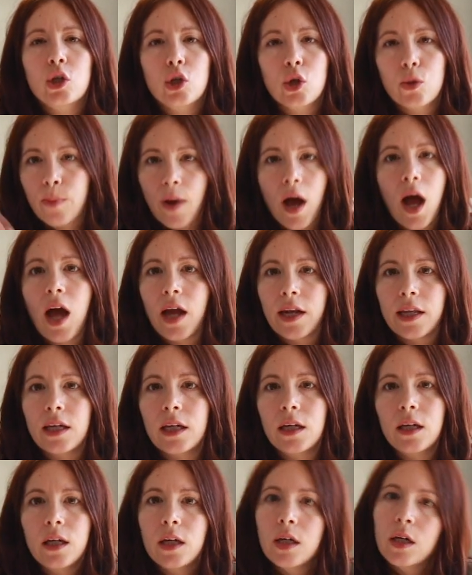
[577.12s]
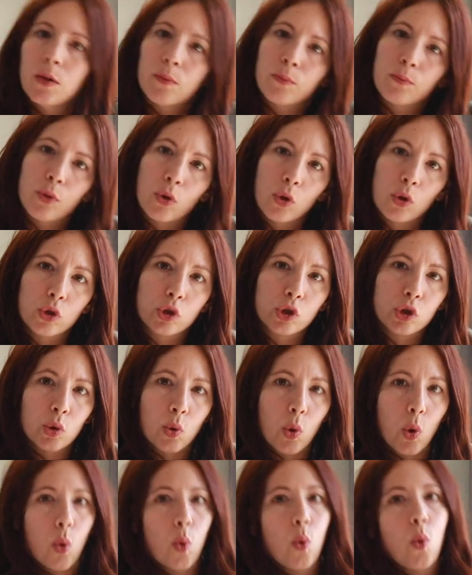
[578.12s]
your body pulls you
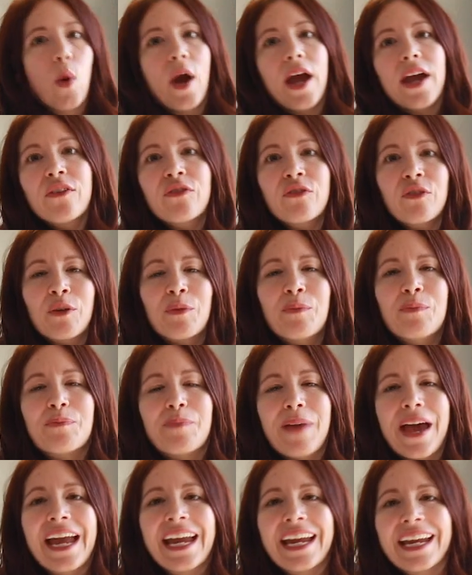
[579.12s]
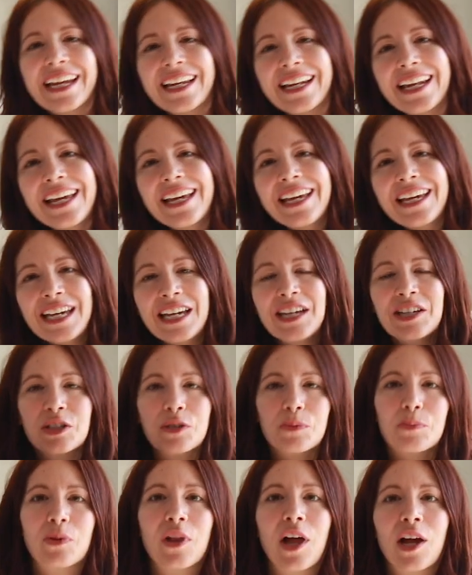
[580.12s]
away from pain into
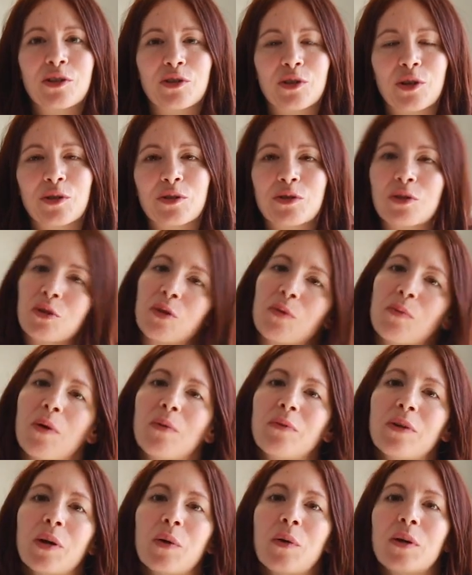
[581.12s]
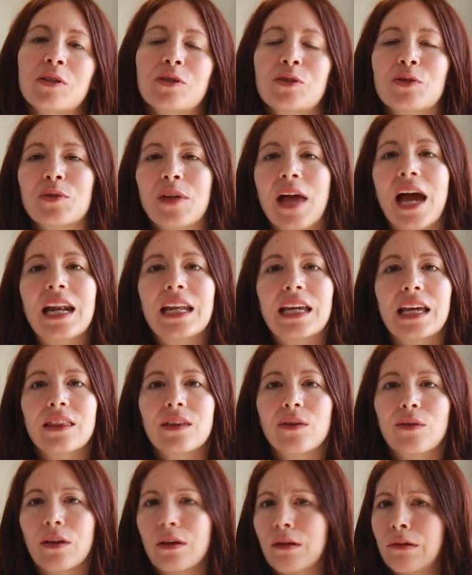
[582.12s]
pleasure. So the moment I went to do that again,
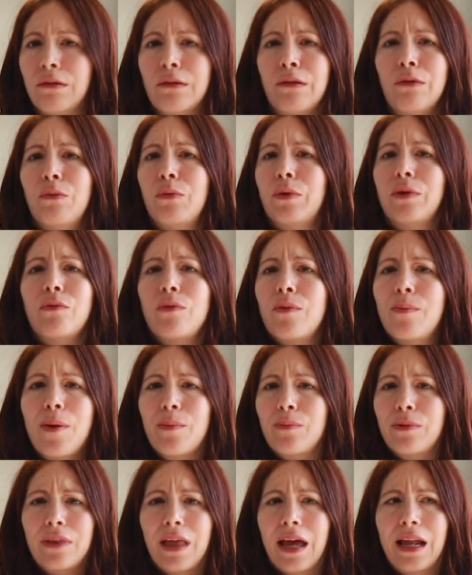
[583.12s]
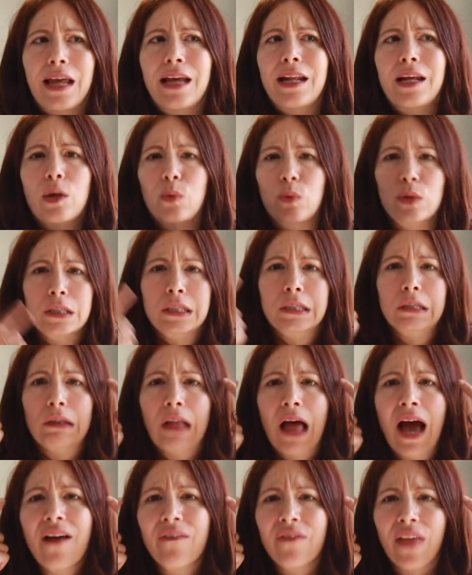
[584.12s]
they were like, oh, we remember that headache. We still
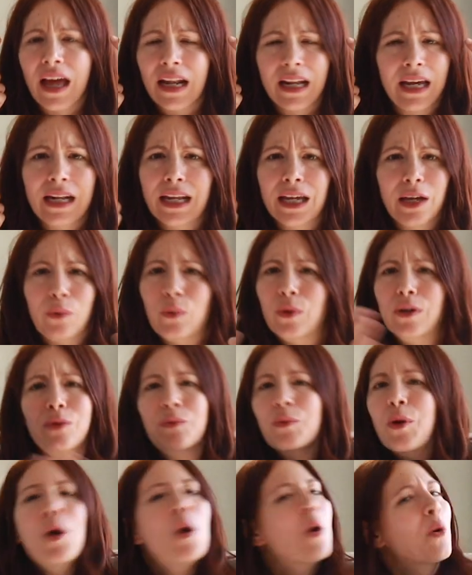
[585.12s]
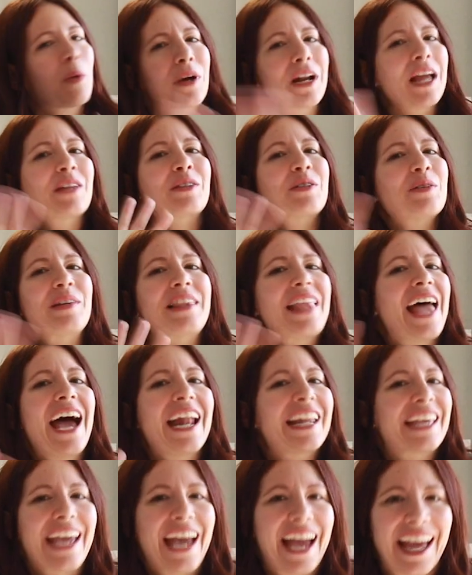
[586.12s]
have that headache. We're not doing that
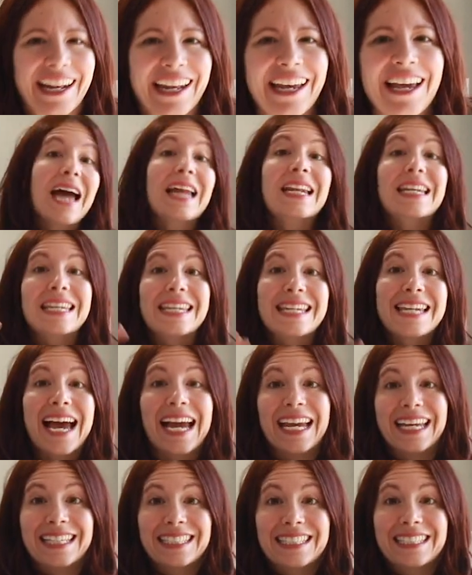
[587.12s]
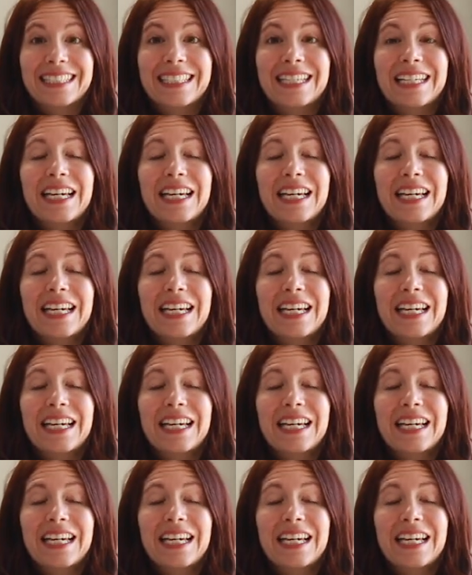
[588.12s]
again. At night,